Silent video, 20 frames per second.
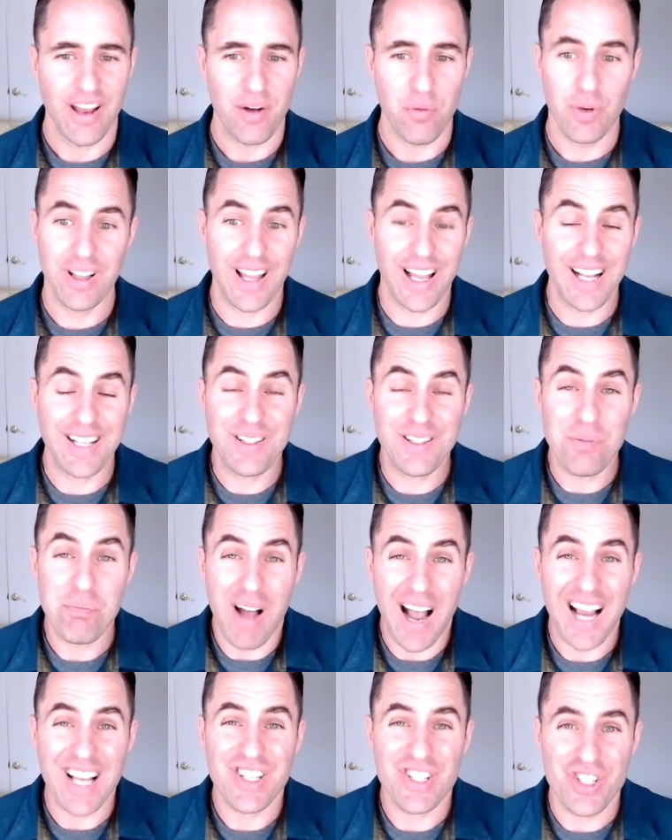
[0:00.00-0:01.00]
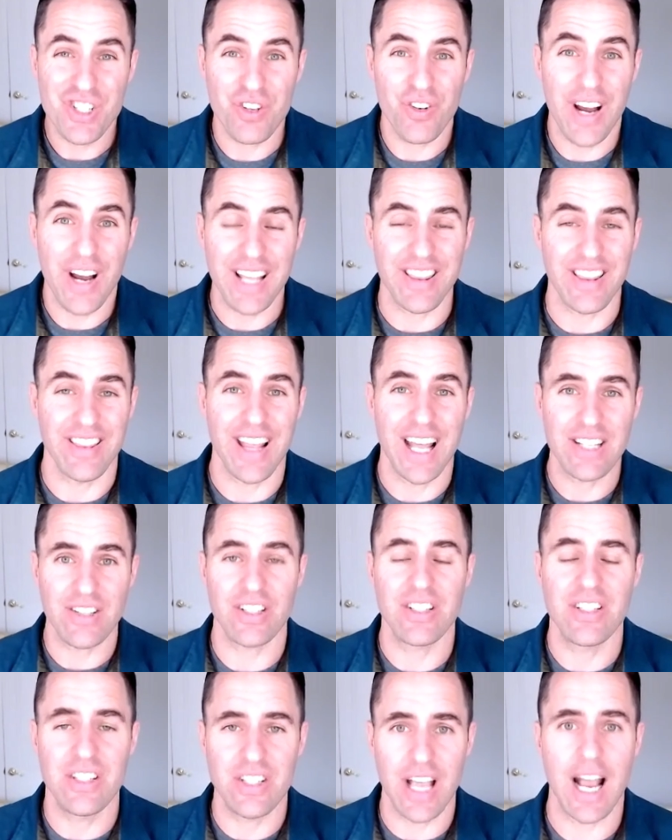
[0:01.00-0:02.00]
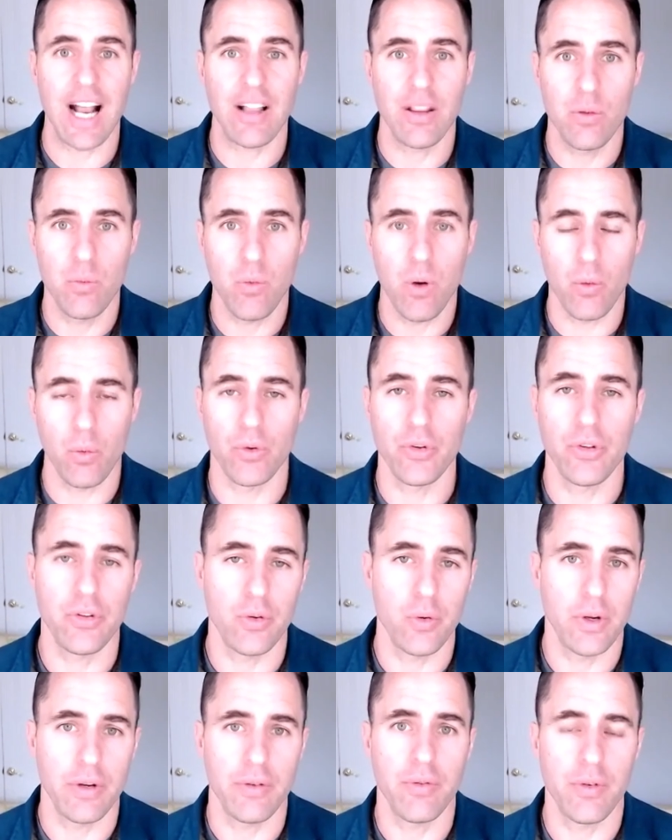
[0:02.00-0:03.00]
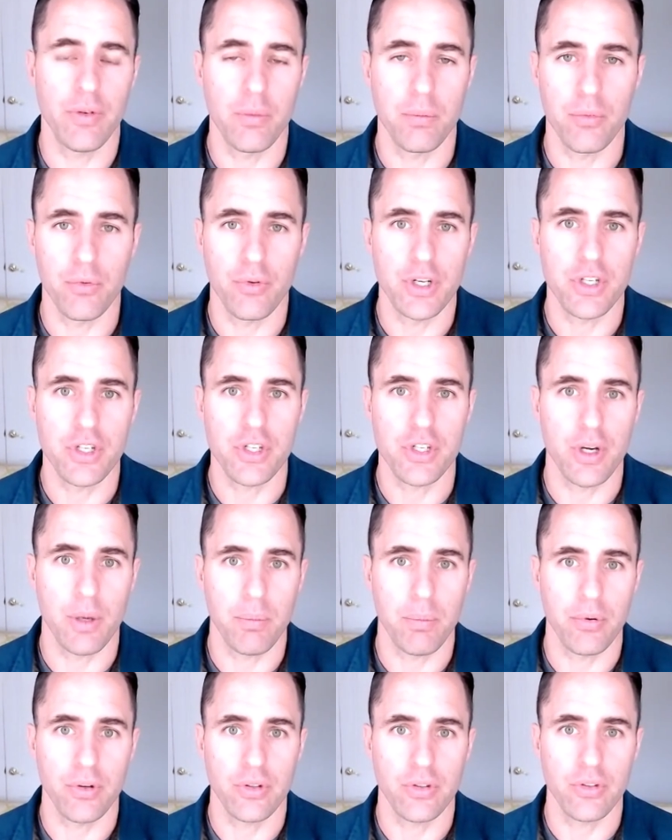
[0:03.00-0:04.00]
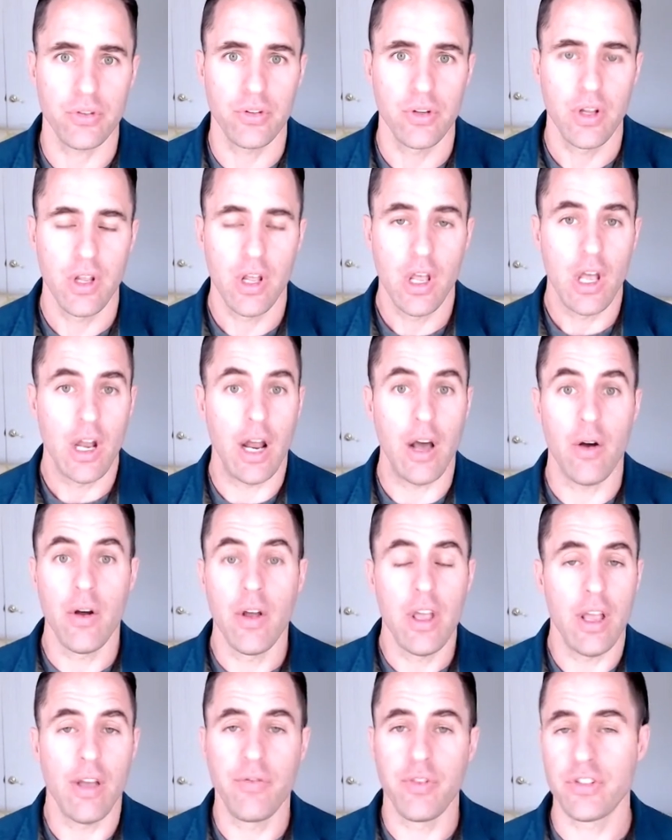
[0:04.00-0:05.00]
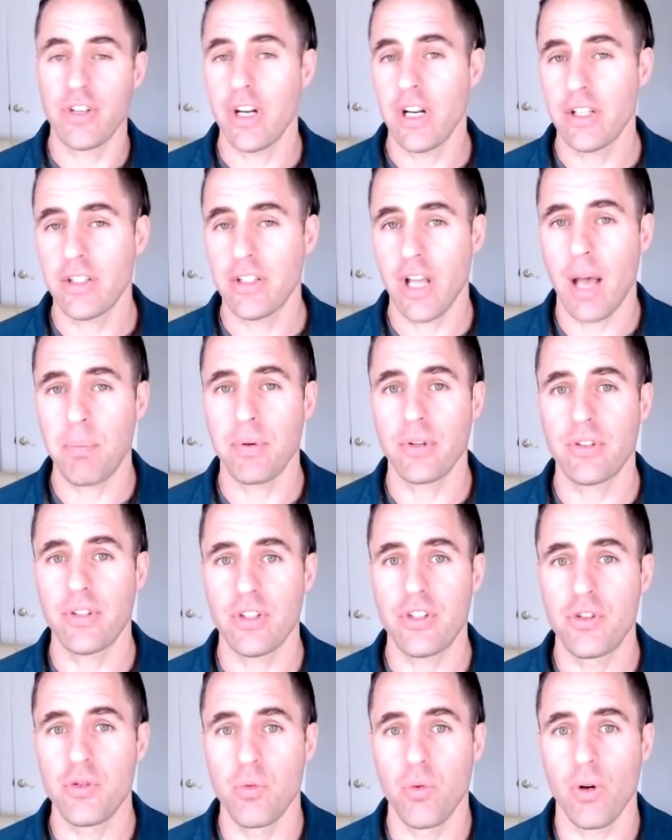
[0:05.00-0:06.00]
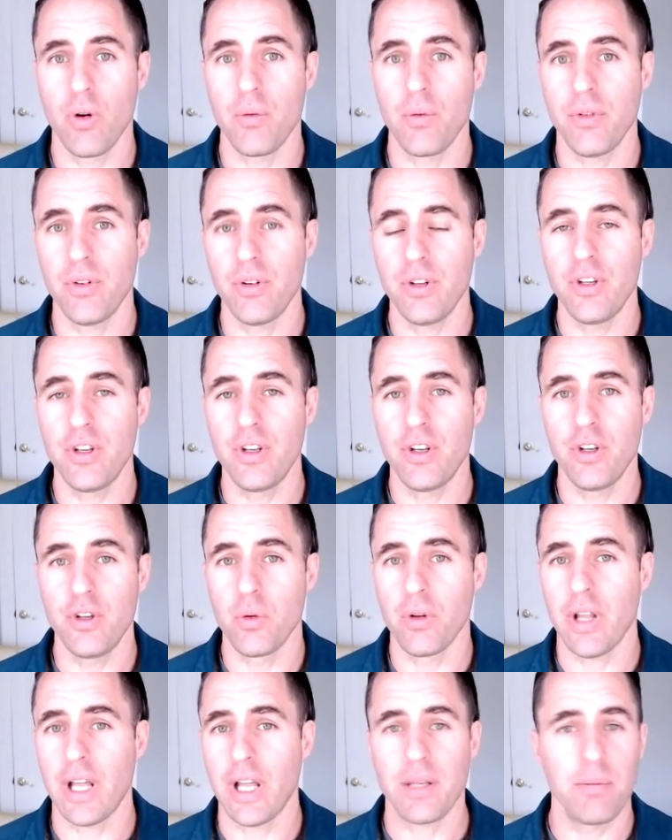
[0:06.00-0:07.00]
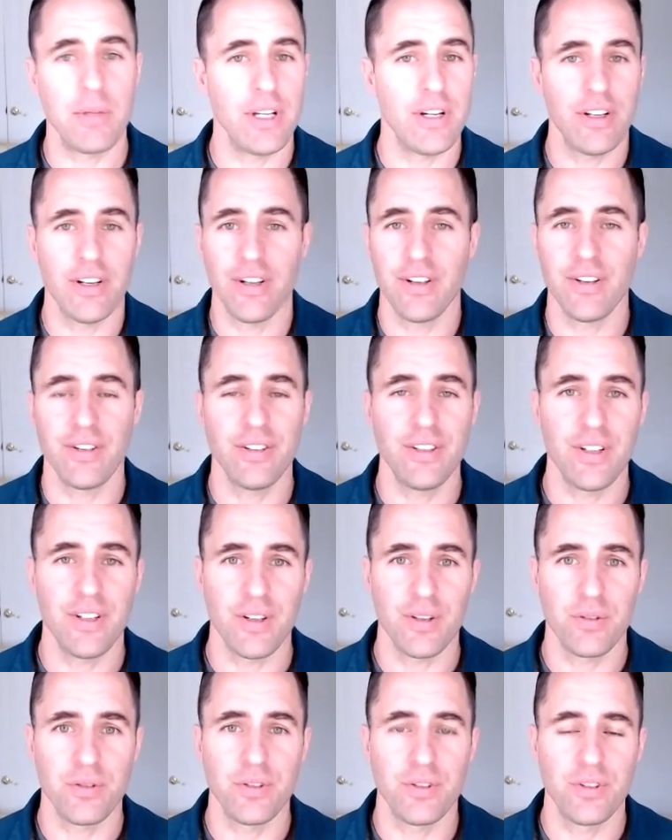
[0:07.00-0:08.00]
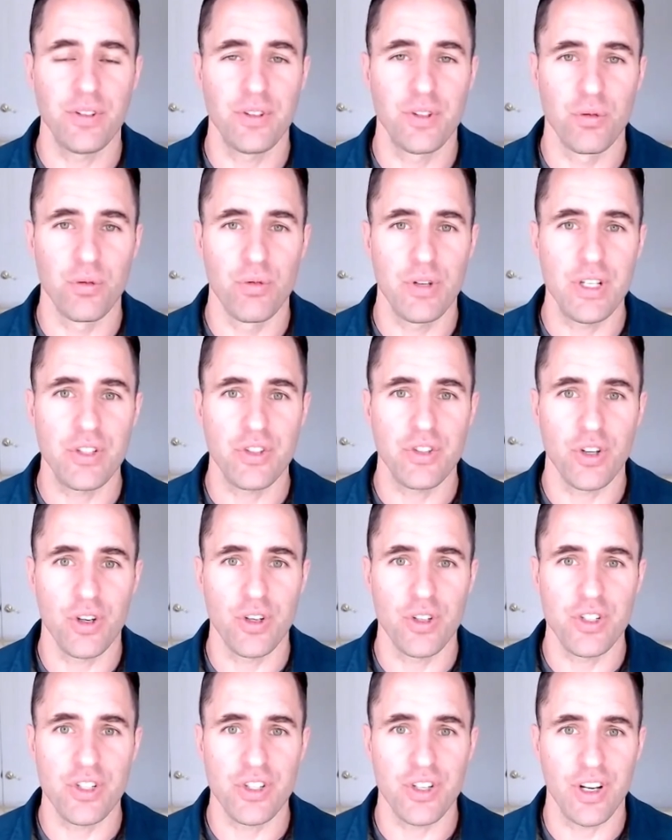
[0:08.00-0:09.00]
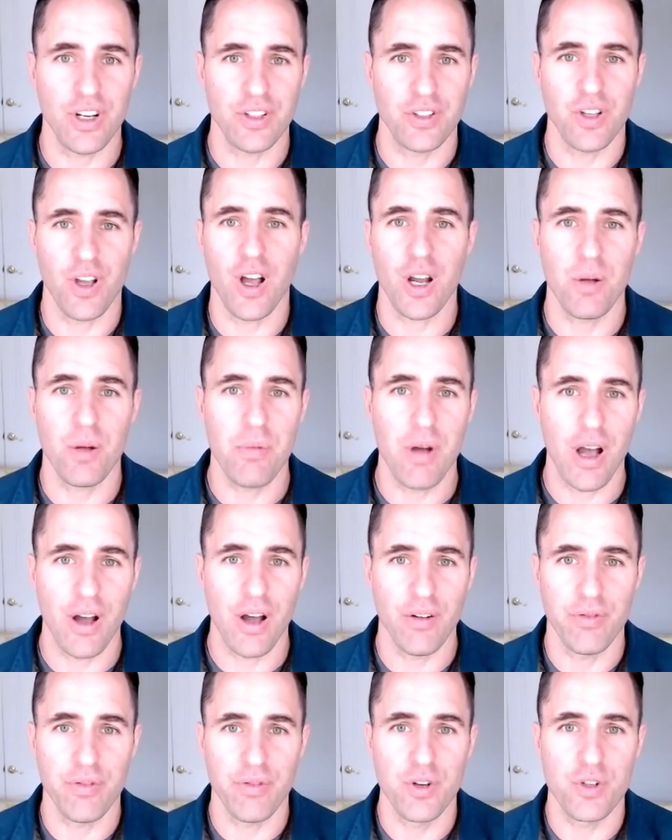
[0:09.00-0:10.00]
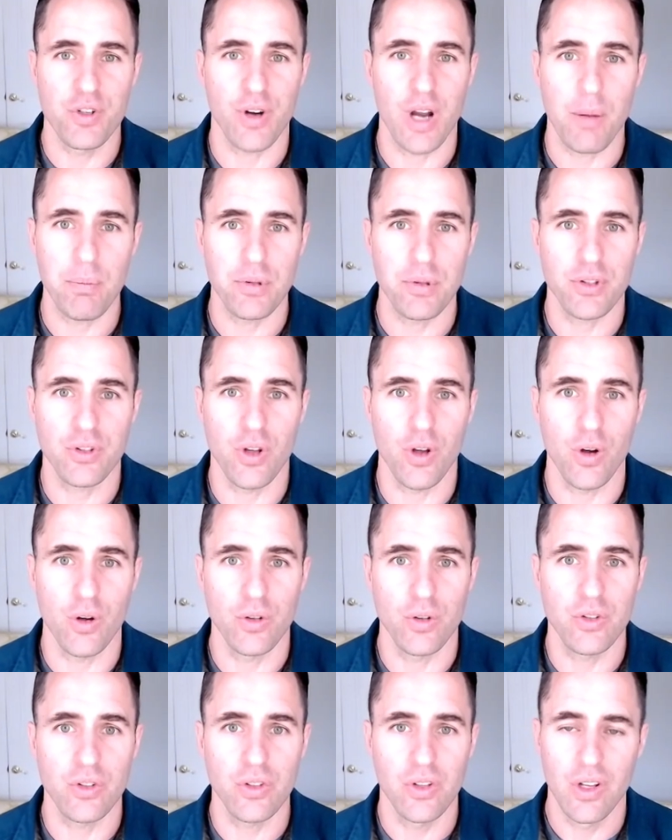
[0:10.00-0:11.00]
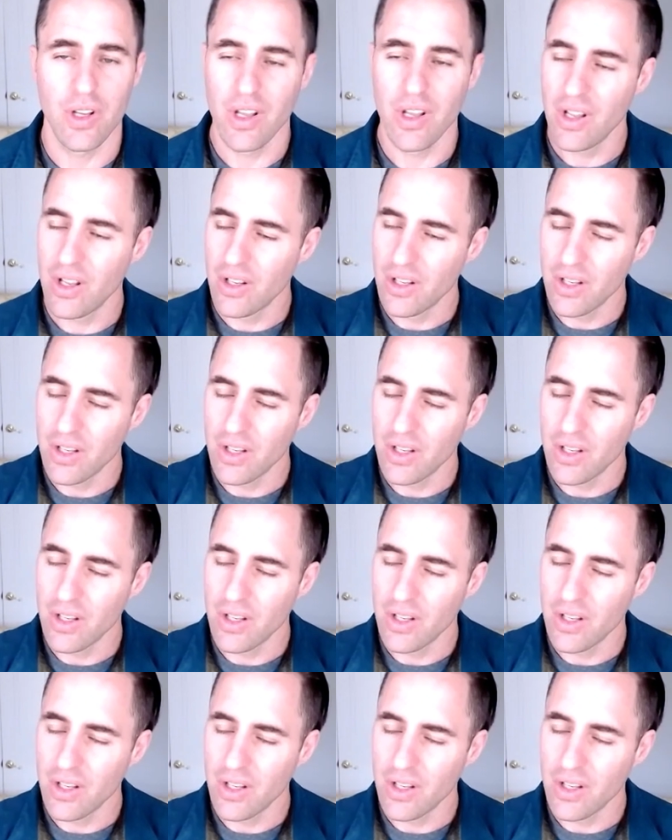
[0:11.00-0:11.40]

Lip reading: and we like to buy strength, and that's exactly what we're doing in the marine shippers. Now, if there's any topics that you would like me to, to research and talk about in future episodes,